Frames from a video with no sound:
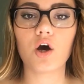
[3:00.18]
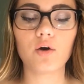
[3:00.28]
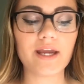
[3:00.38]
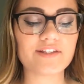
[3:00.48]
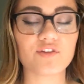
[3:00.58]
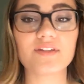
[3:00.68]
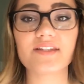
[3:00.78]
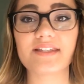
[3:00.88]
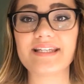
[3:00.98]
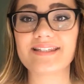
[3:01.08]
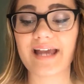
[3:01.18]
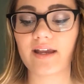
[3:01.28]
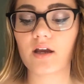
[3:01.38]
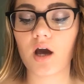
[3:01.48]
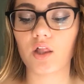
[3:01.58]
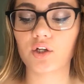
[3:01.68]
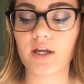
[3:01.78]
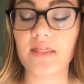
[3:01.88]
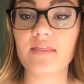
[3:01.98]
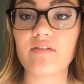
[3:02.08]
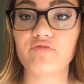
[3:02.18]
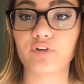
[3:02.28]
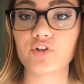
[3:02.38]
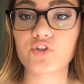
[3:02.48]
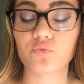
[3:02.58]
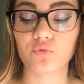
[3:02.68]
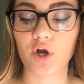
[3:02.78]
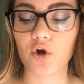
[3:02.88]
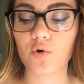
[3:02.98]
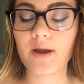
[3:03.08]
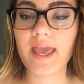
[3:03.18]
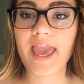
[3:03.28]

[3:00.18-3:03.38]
Okay, so this is the second color in the first row,